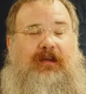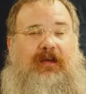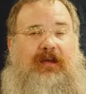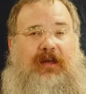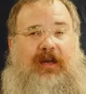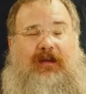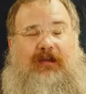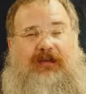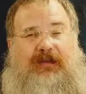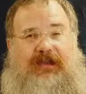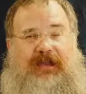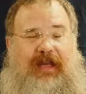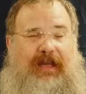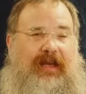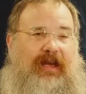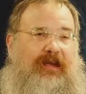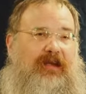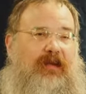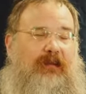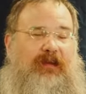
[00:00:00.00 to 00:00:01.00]
and I don't say
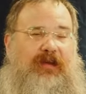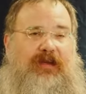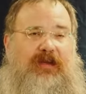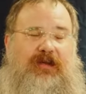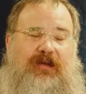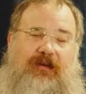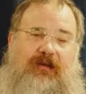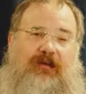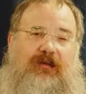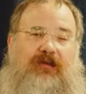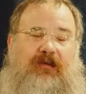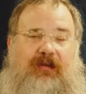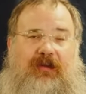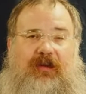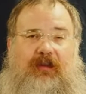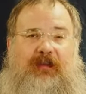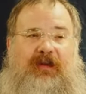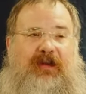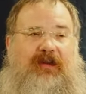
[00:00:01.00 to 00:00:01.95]
that to be cute or to be